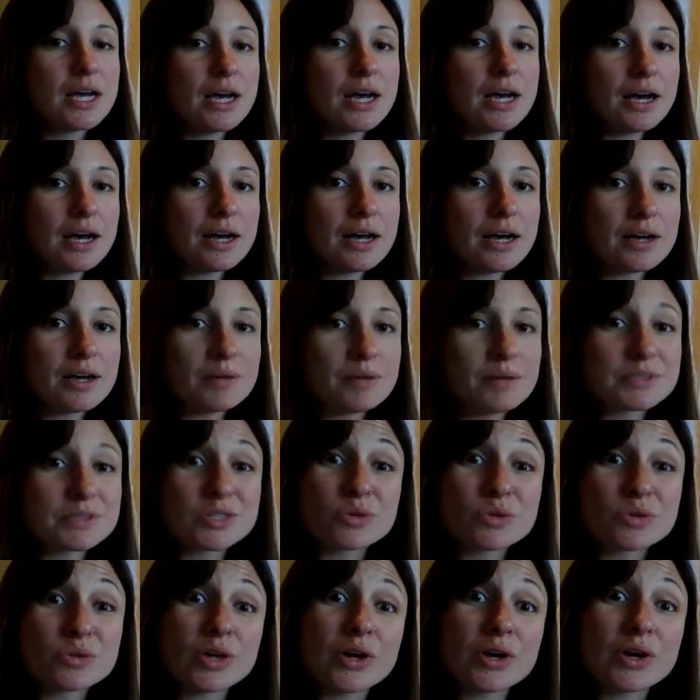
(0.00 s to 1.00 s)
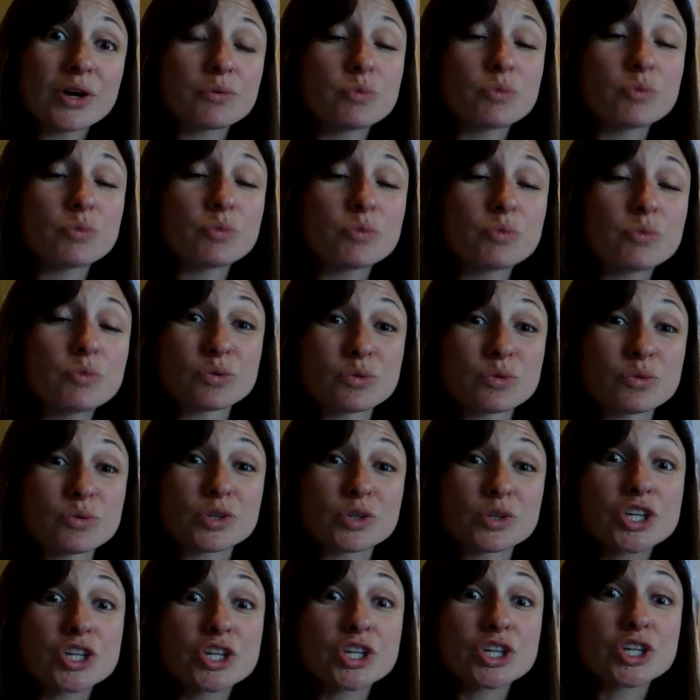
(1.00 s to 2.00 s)
So that when you're
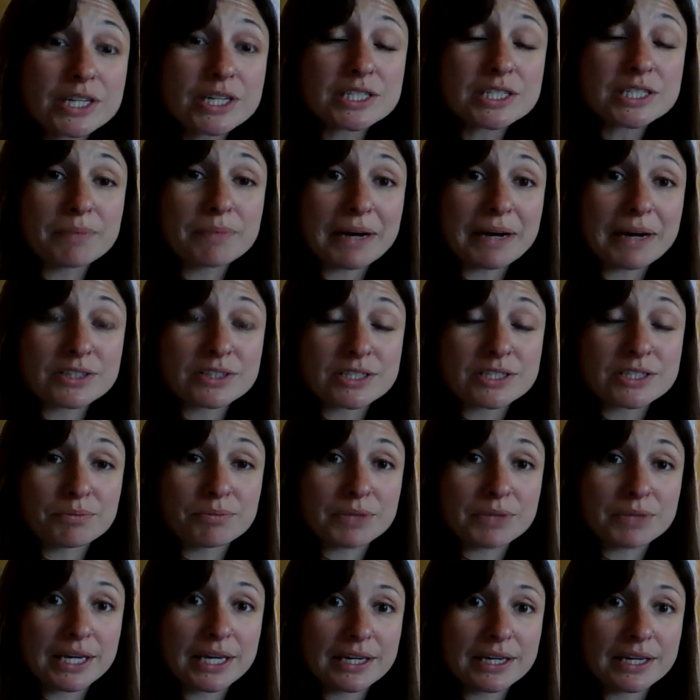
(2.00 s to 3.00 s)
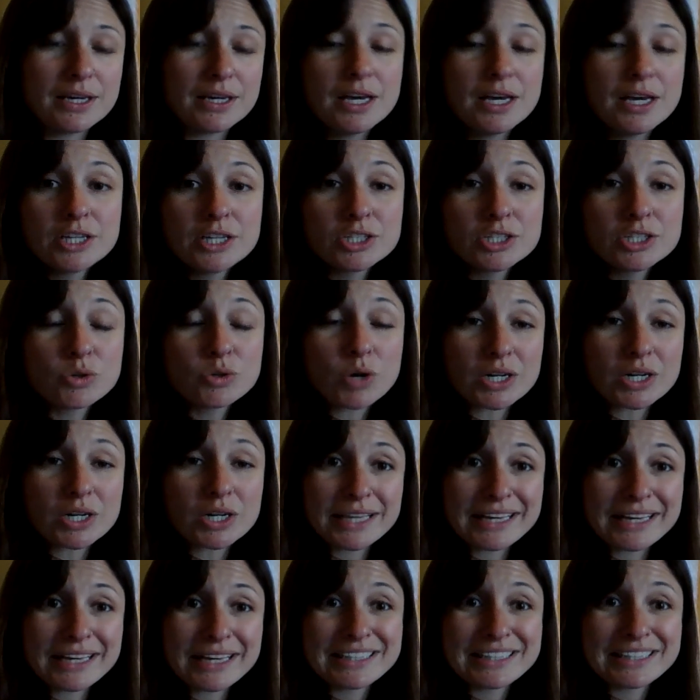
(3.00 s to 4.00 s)
curious about something, you are
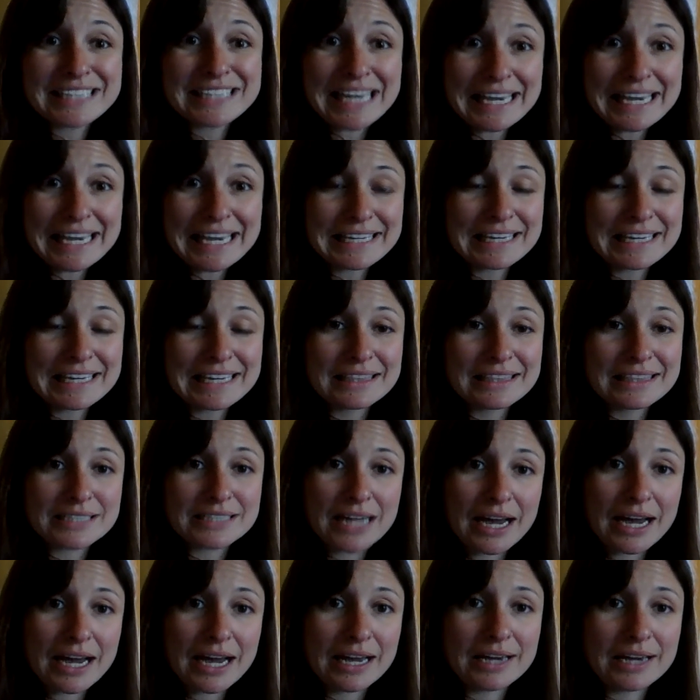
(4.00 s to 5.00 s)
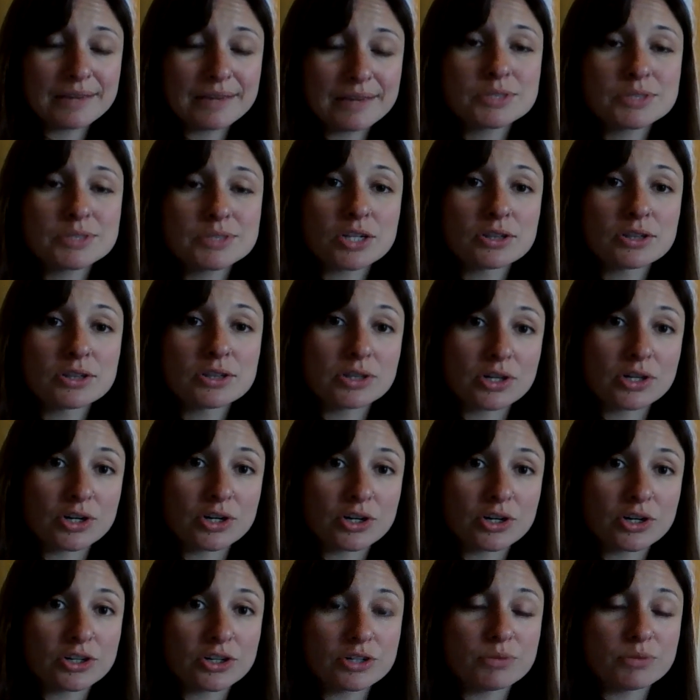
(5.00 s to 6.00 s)
likely taking the time to
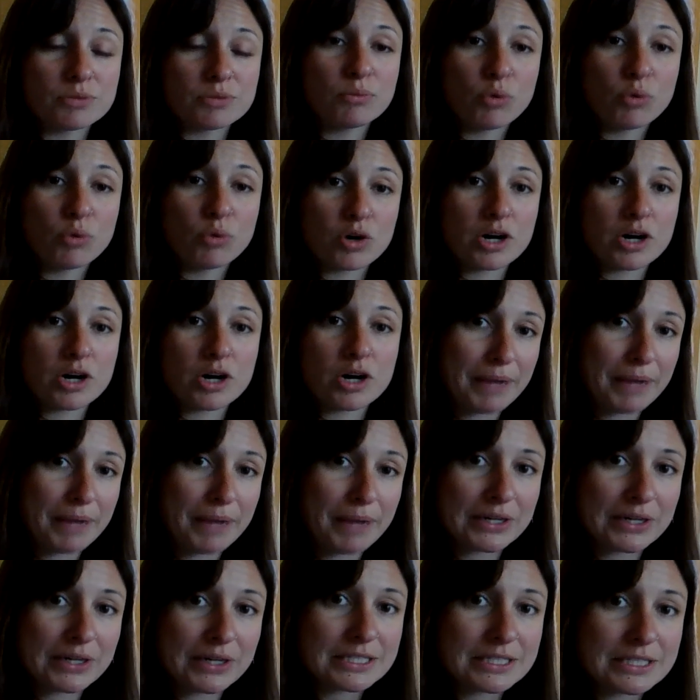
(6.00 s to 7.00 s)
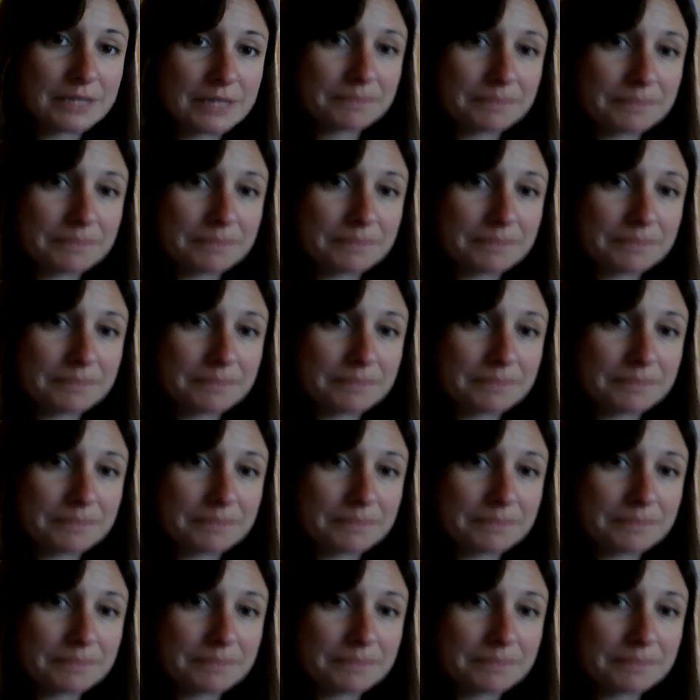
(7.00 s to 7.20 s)
learn more about it.